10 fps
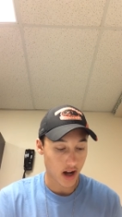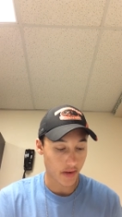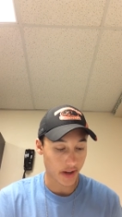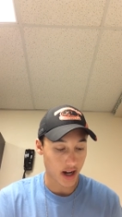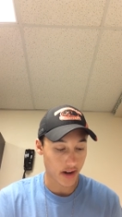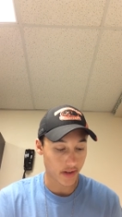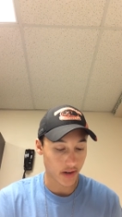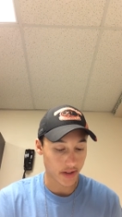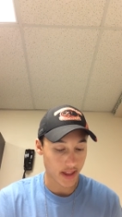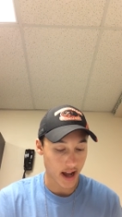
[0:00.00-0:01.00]

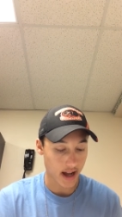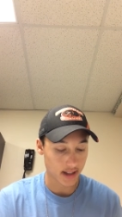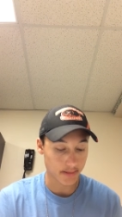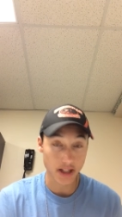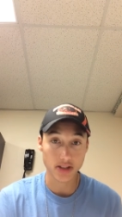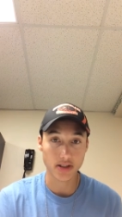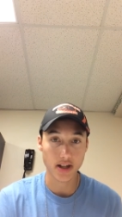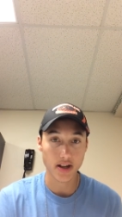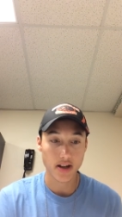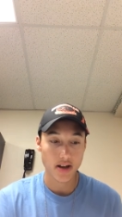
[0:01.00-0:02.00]
recovery with that,
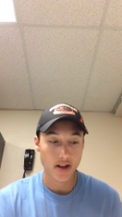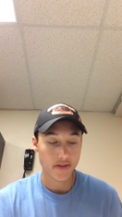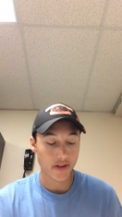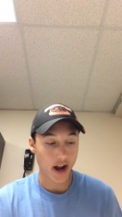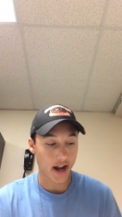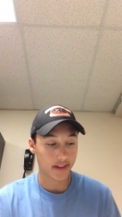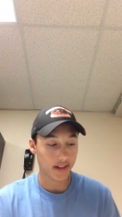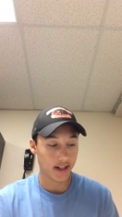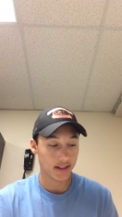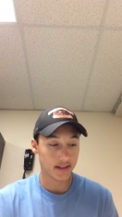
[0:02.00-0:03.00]
especially for
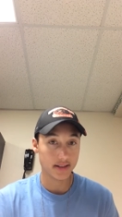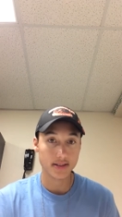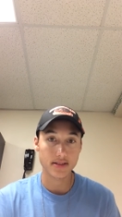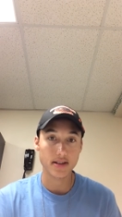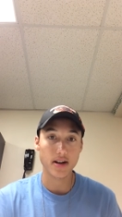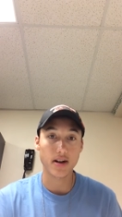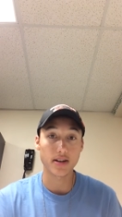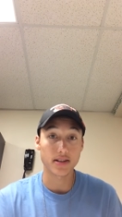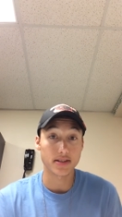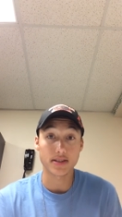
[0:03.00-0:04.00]
athletes.
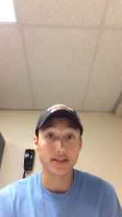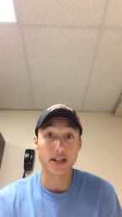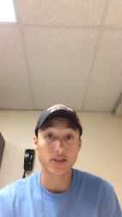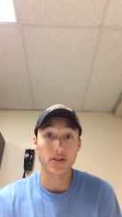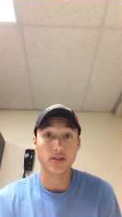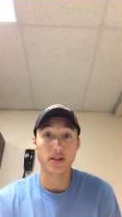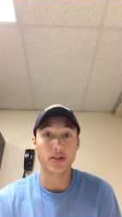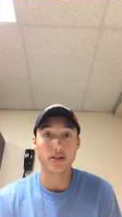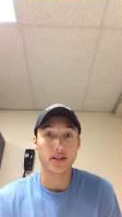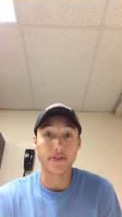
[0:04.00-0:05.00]
Is essential.
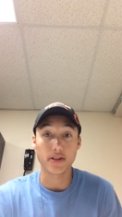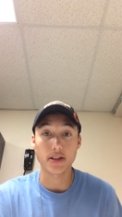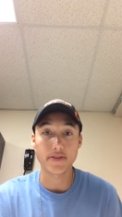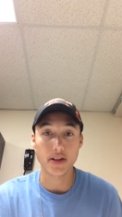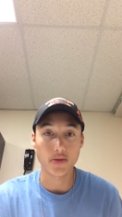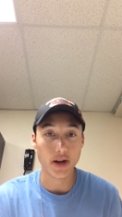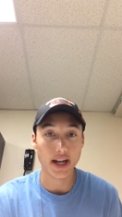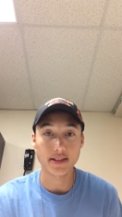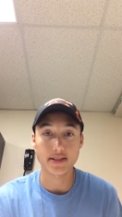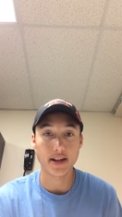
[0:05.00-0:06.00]
If you're lifting
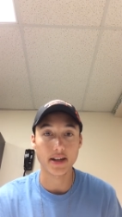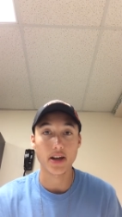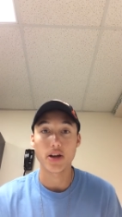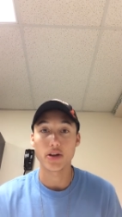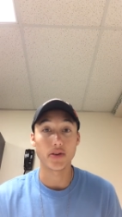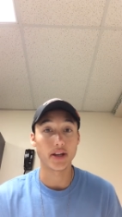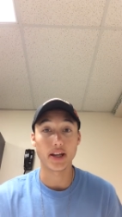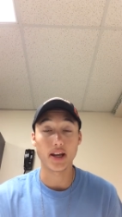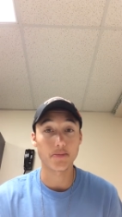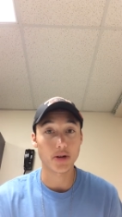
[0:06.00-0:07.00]
weights, like you need
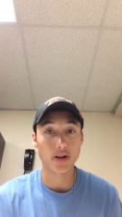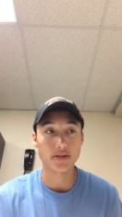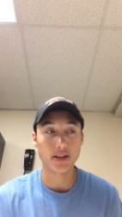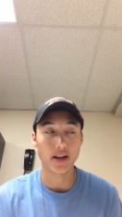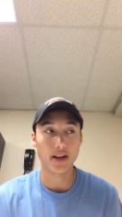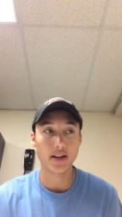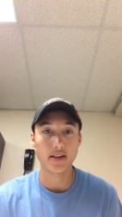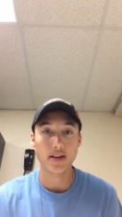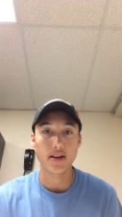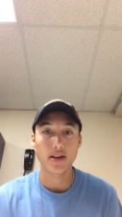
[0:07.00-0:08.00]
to eat
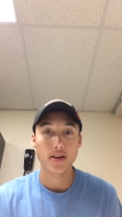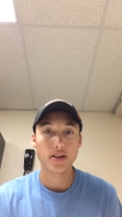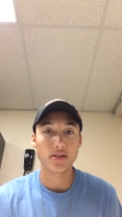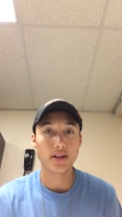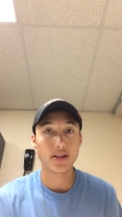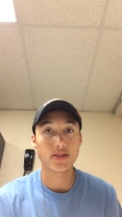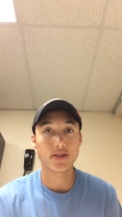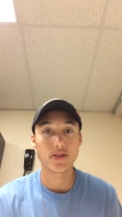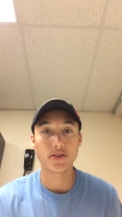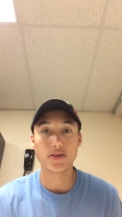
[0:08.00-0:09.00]
protein. You need
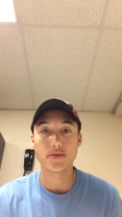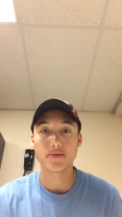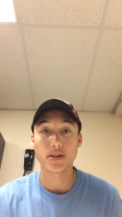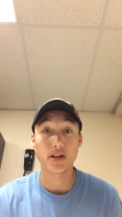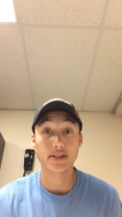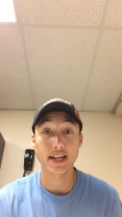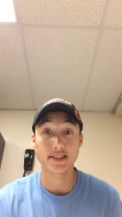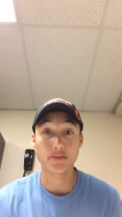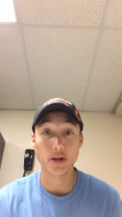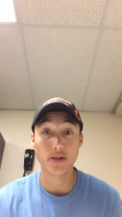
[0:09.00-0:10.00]
to,
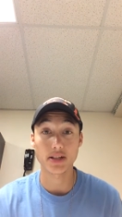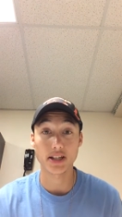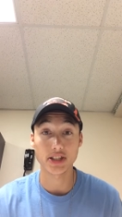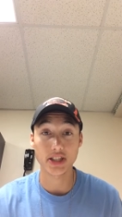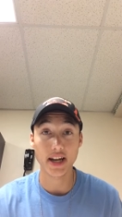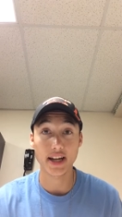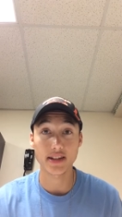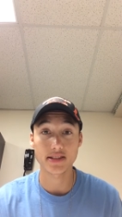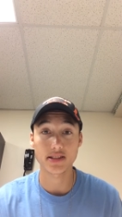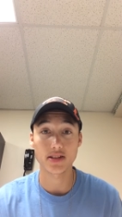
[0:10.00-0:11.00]
take some protein
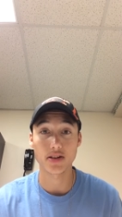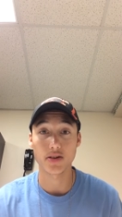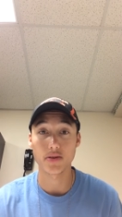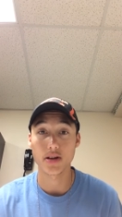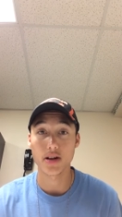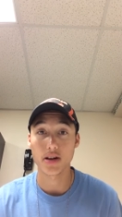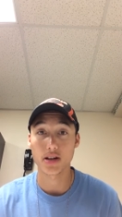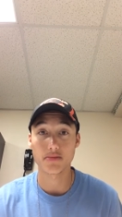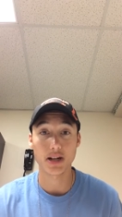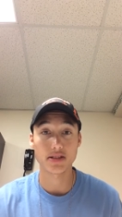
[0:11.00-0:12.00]
shakes so
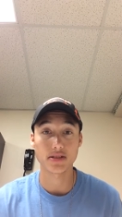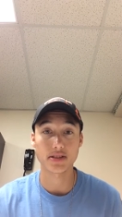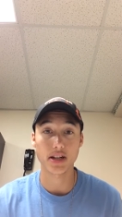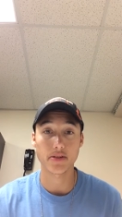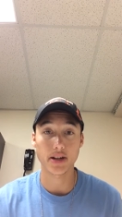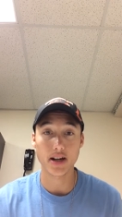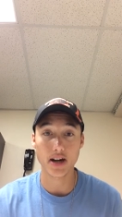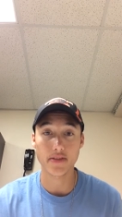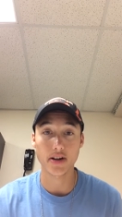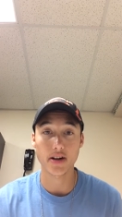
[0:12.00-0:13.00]
your muscles can
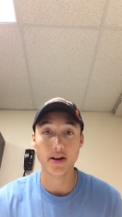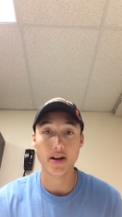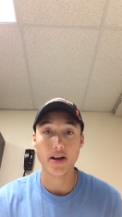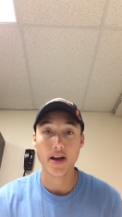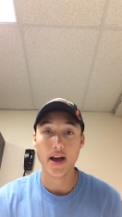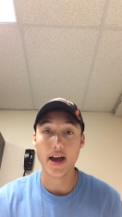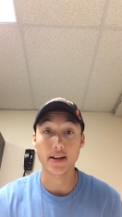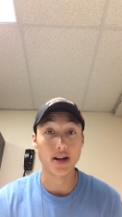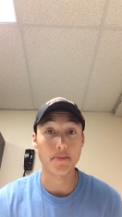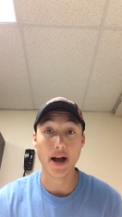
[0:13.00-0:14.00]
recover
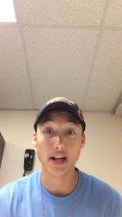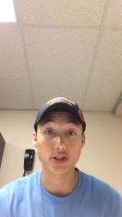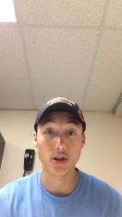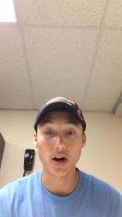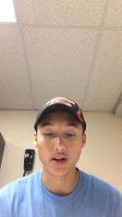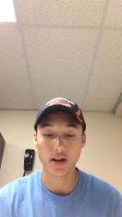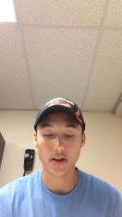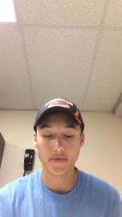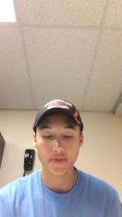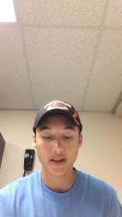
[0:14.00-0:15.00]
and come back
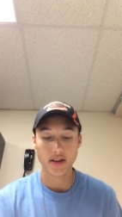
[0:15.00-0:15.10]
stronger.